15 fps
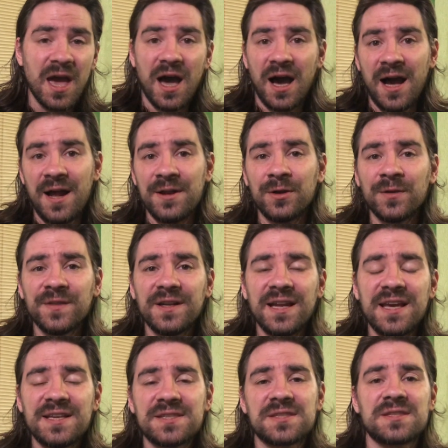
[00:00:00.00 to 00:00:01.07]
uh,
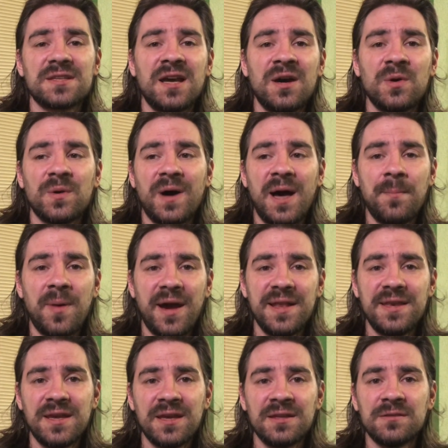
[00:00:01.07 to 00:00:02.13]
nonetheless uh, uh, by
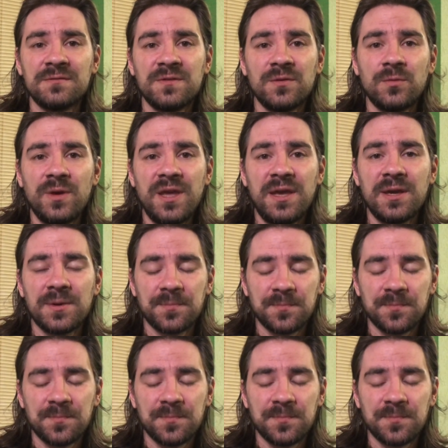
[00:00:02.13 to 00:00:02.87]
the end of the week